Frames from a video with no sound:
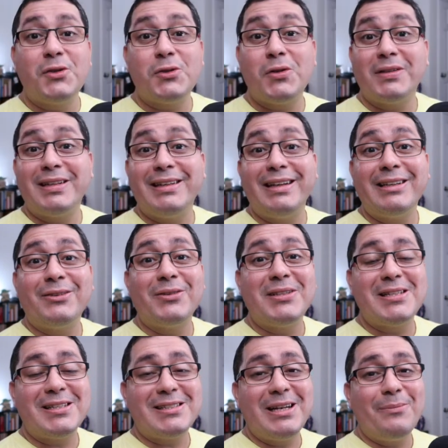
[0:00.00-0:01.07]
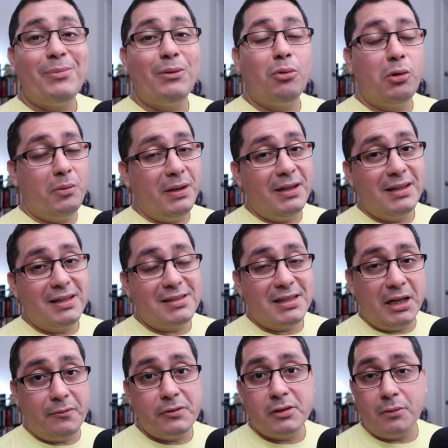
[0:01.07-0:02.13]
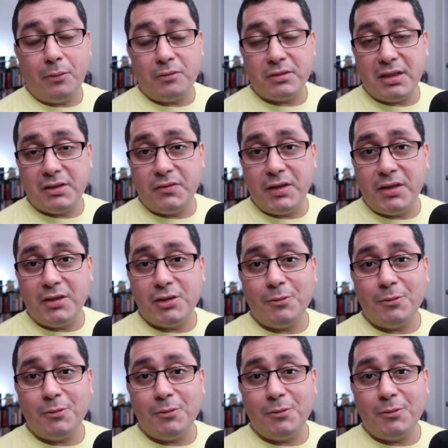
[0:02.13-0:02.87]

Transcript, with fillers: usual, the link to this example will be in the description of this video,